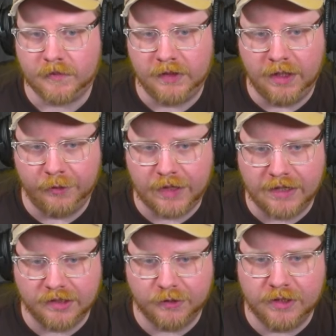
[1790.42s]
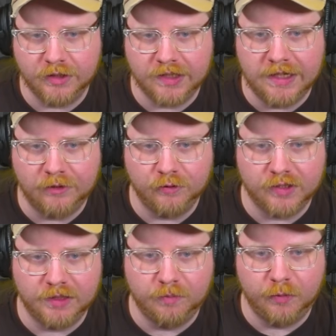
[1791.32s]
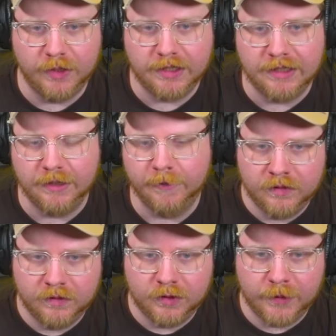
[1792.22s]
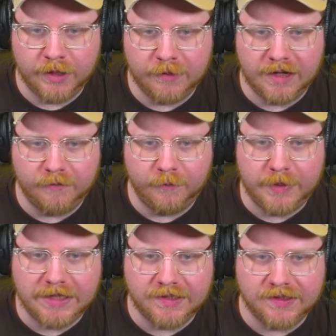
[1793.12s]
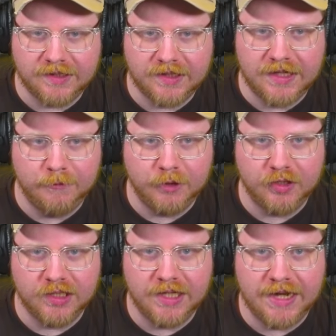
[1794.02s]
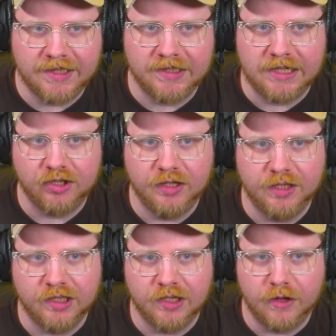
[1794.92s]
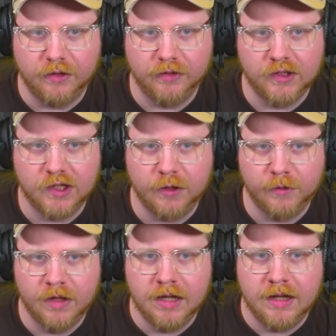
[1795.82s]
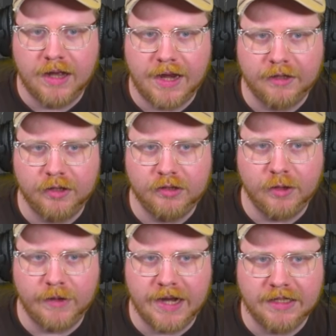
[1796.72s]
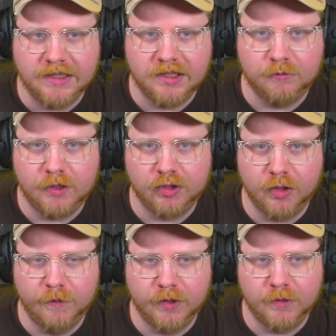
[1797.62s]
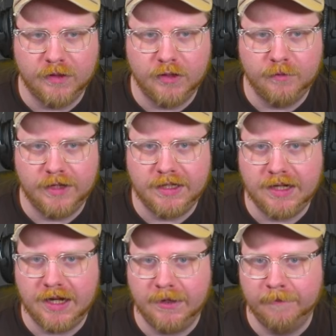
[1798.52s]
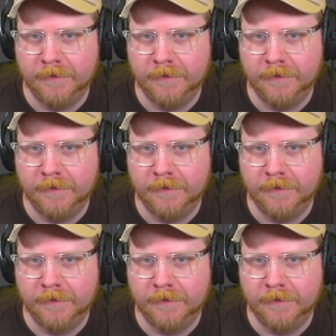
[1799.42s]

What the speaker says: Okay, so here's an interesting point here. So here we have beat 16, which is the next section of the song. So I could go ahead and switch over to a new minigame.